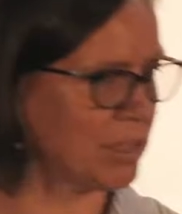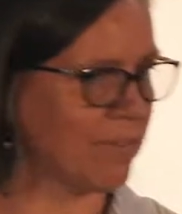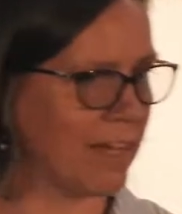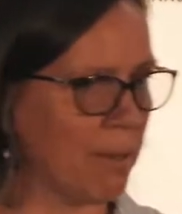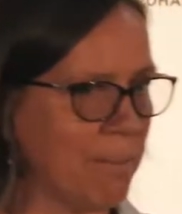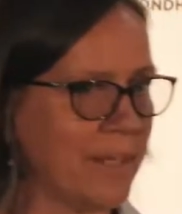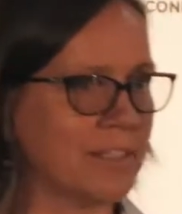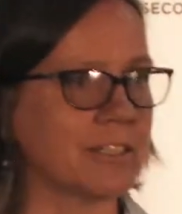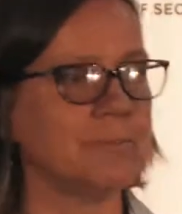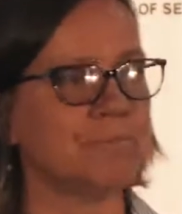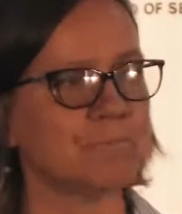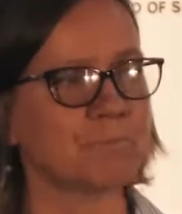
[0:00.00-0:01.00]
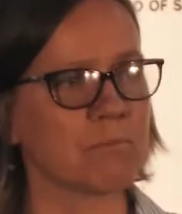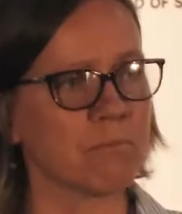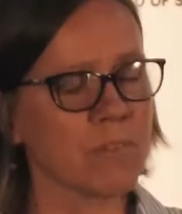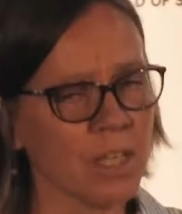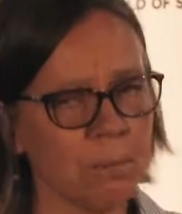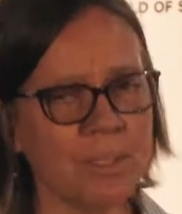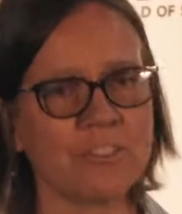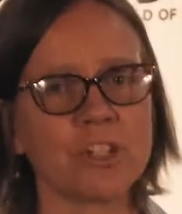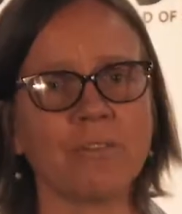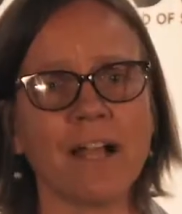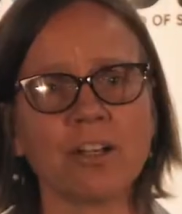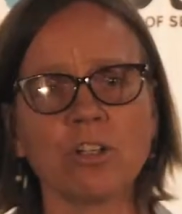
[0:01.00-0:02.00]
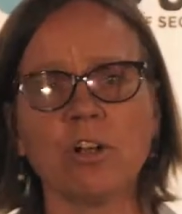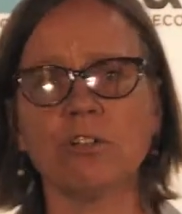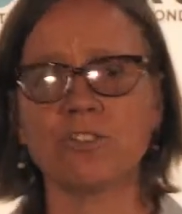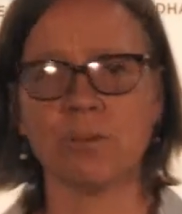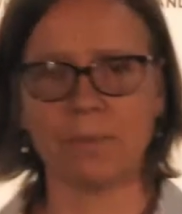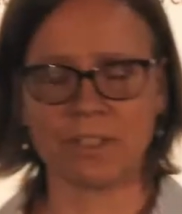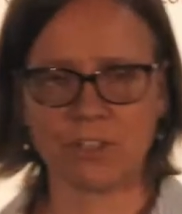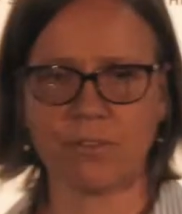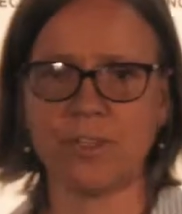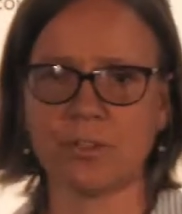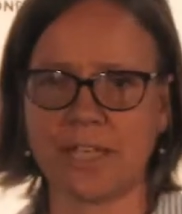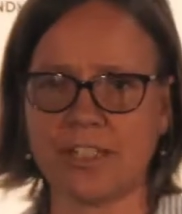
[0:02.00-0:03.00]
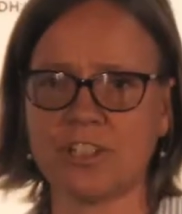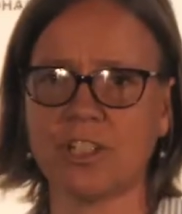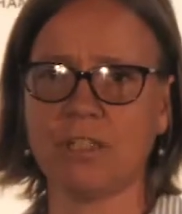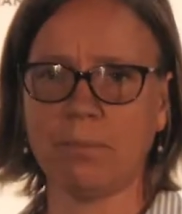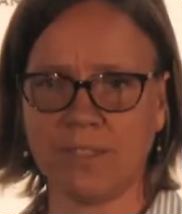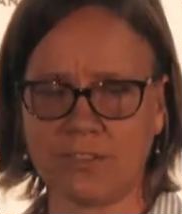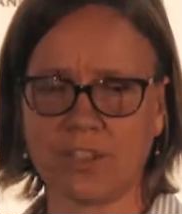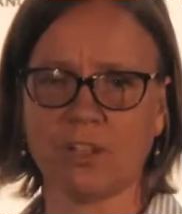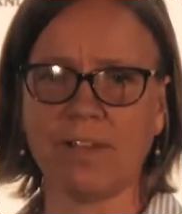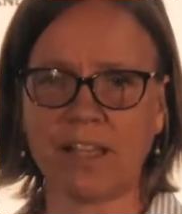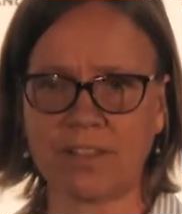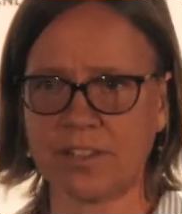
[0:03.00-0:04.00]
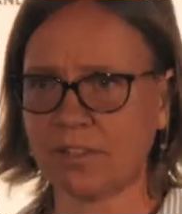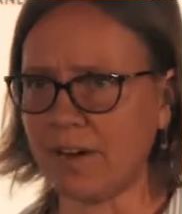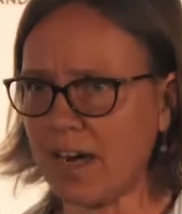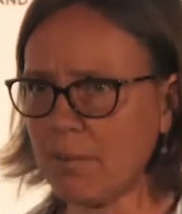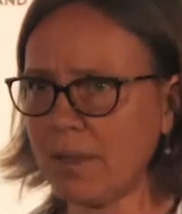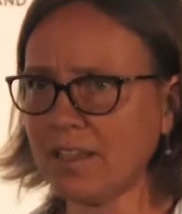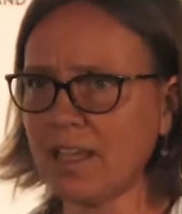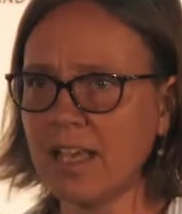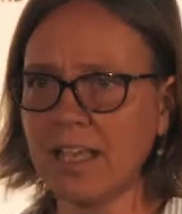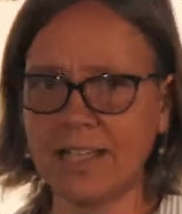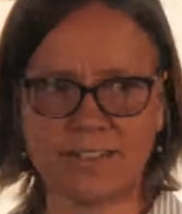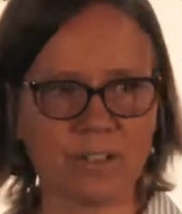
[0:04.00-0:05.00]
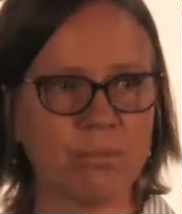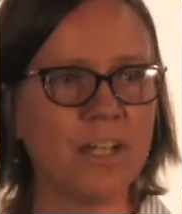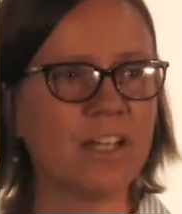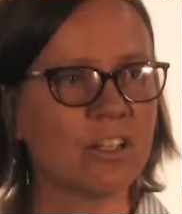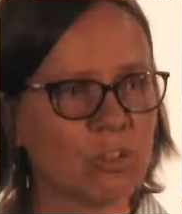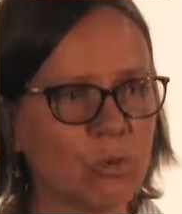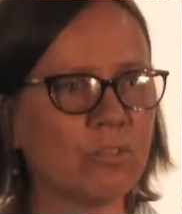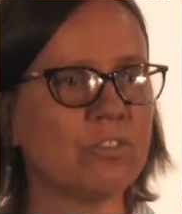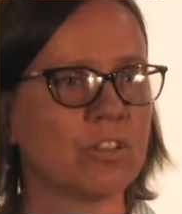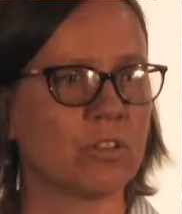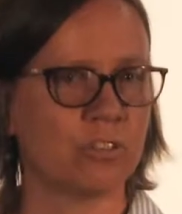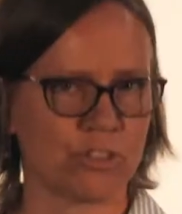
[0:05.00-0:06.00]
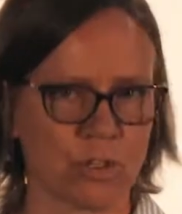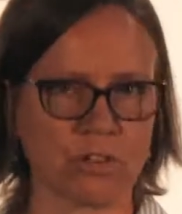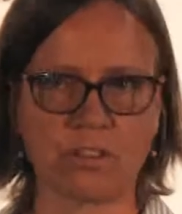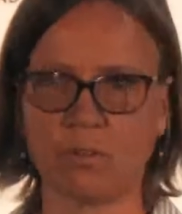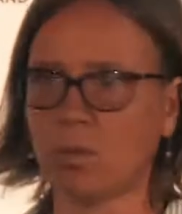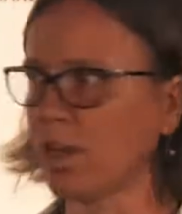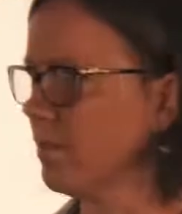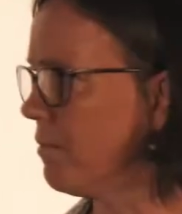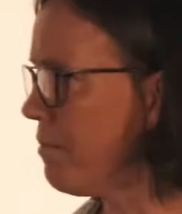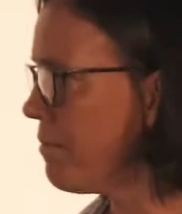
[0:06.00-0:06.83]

Development, the Ministry of Agriculture, Ministry of Education, and the Ministry of Health and Environment is a really good, constructive one.